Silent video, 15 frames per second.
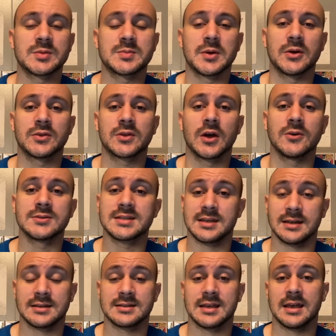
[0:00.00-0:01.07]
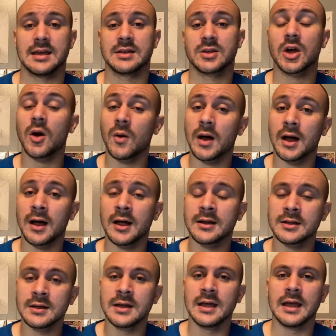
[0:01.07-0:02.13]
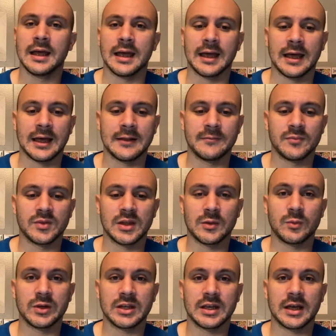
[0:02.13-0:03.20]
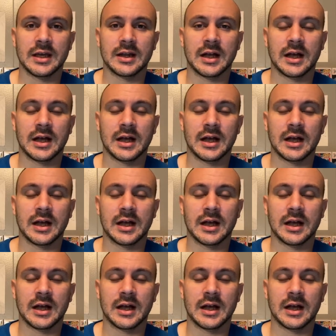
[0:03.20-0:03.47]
both Gotenks and Gohan, and then we get